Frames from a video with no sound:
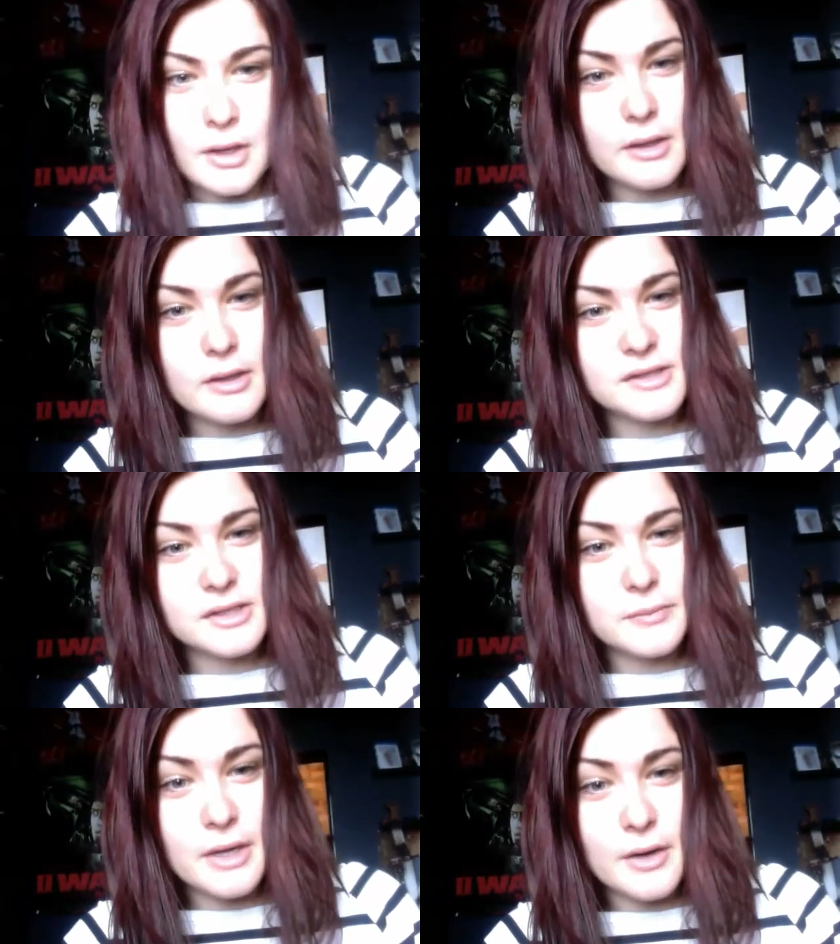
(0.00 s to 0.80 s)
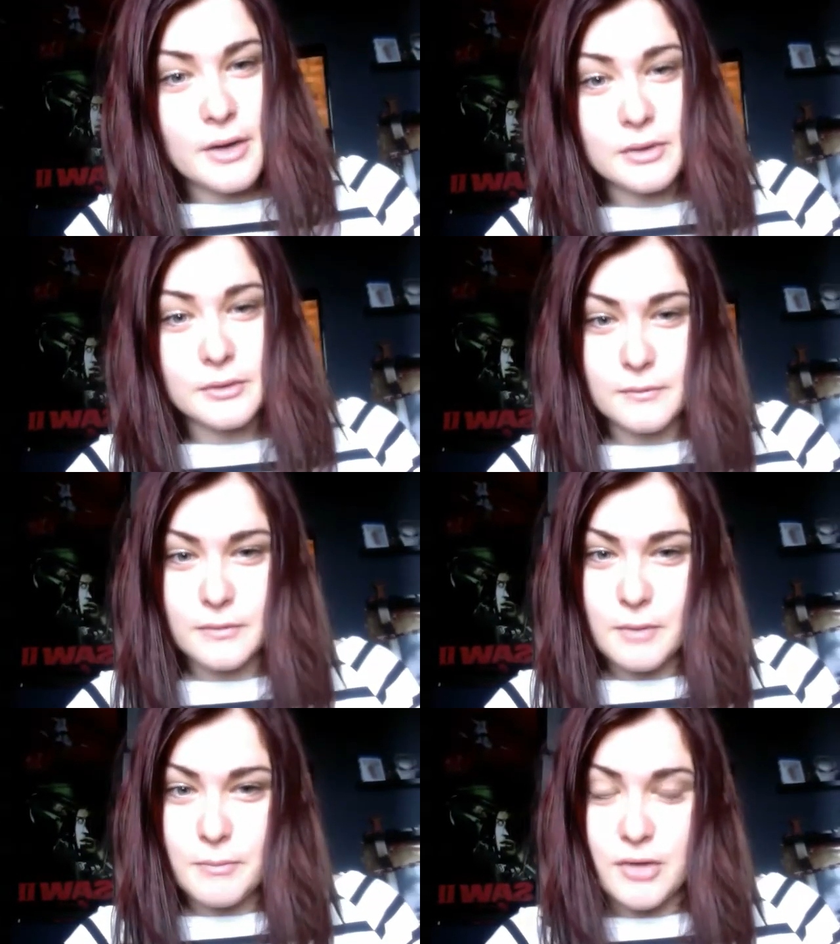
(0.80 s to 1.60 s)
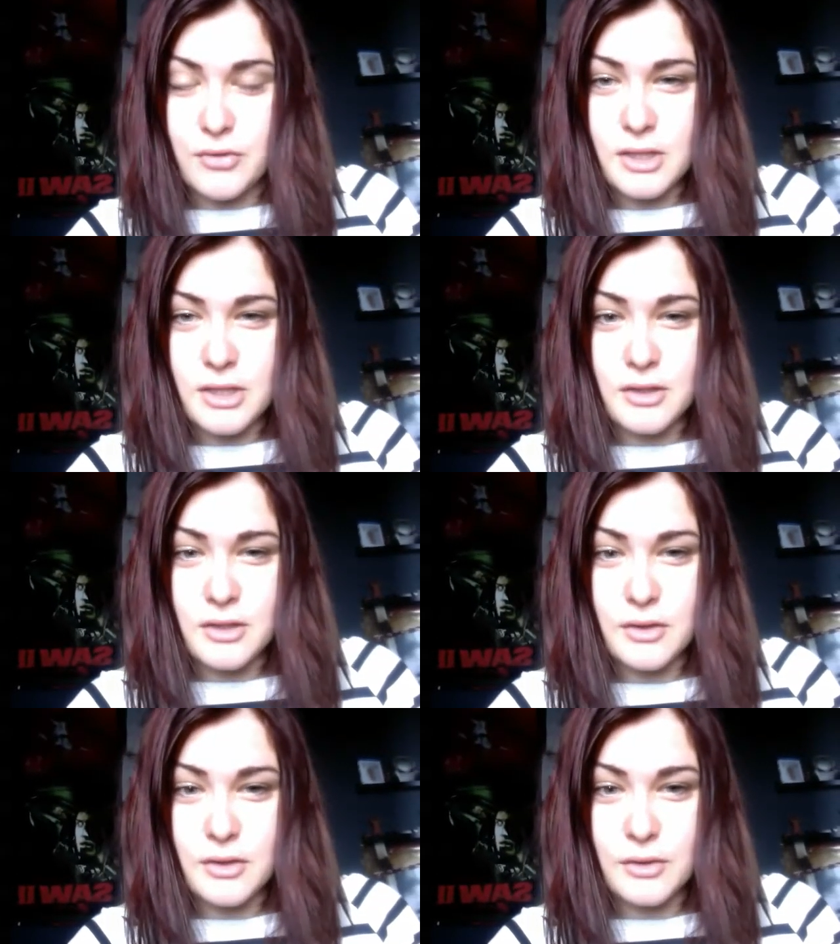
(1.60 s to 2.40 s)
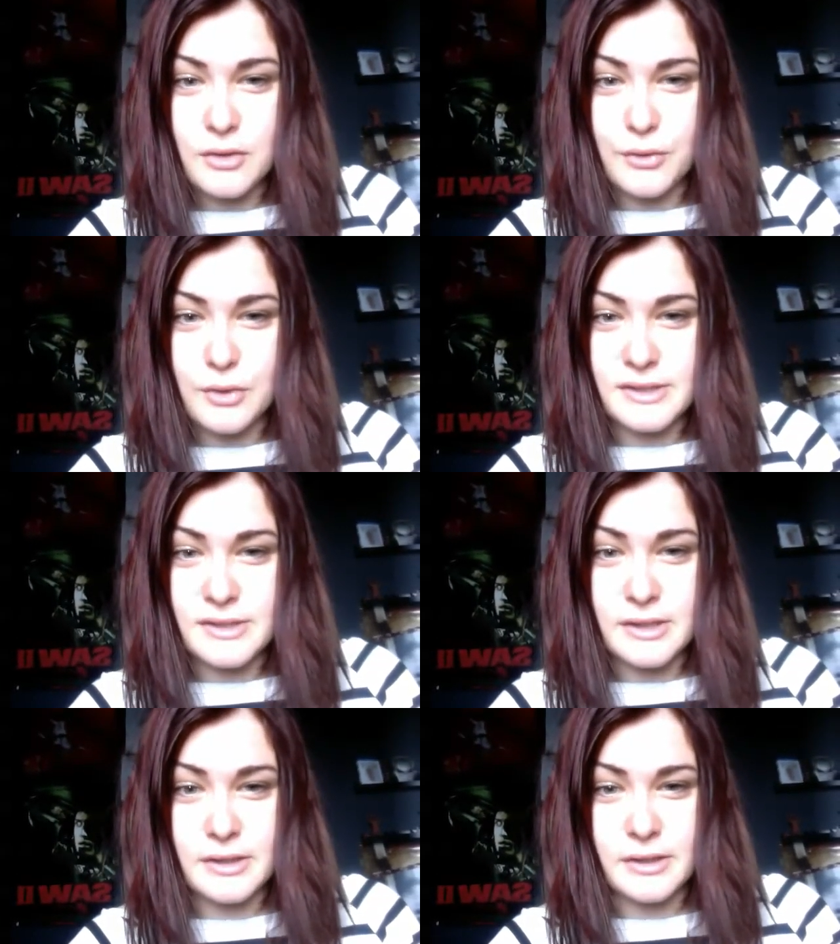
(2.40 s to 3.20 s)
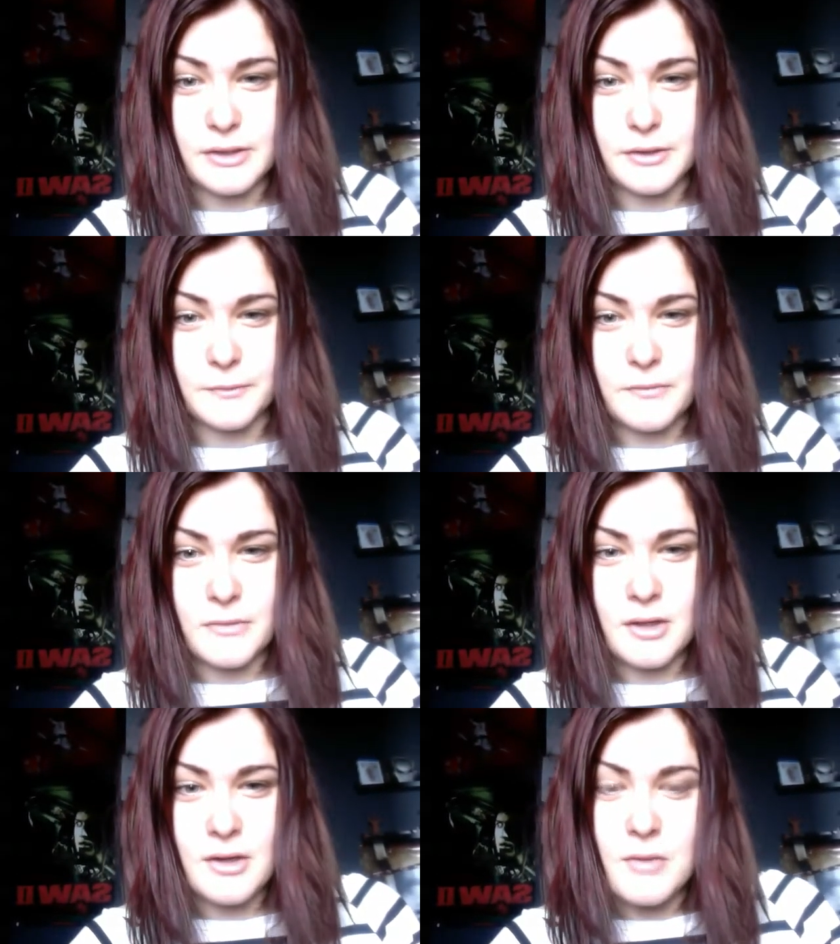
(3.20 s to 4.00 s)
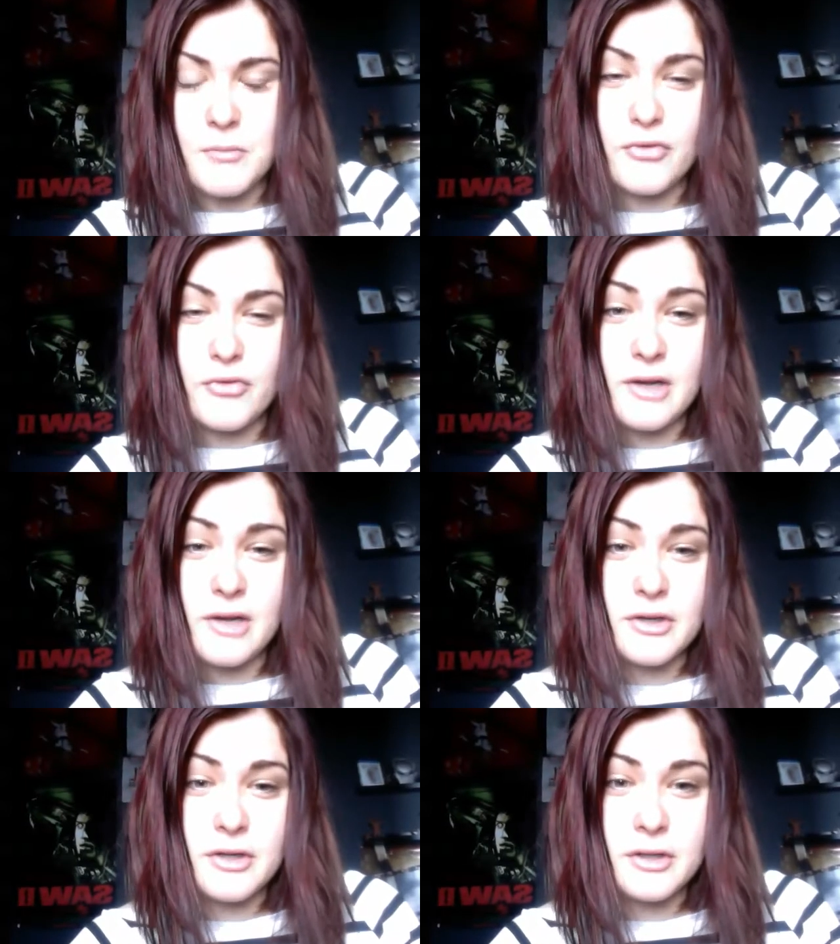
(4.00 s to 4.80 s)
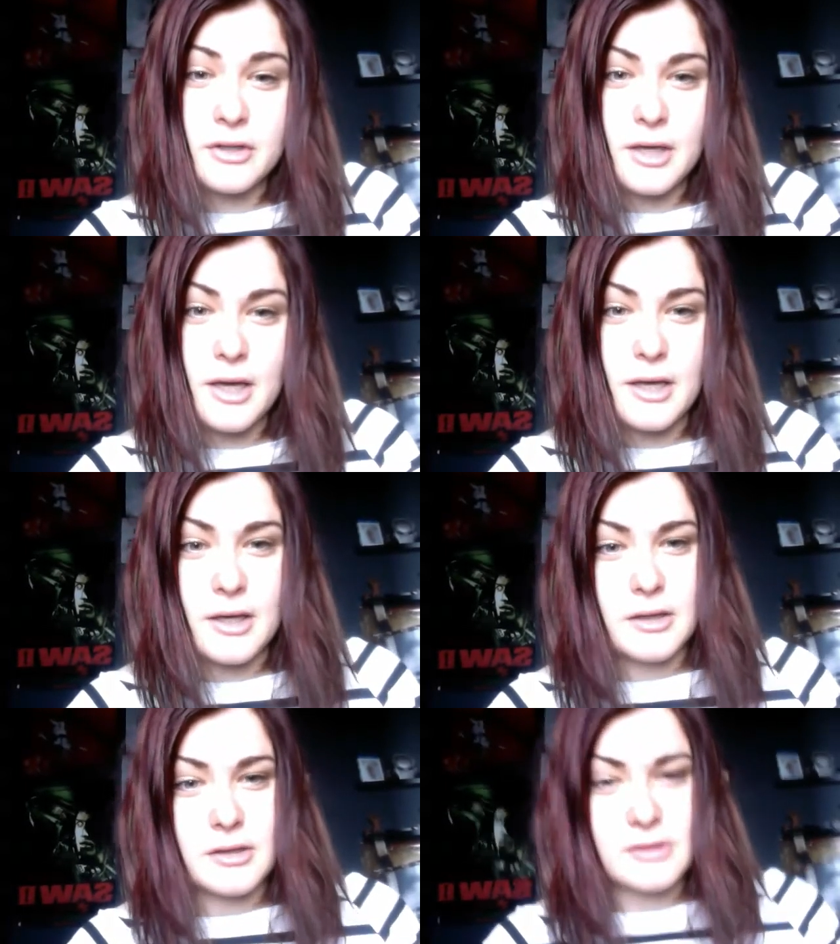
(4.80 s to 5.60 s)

It is about Patrick, who is a movie lover and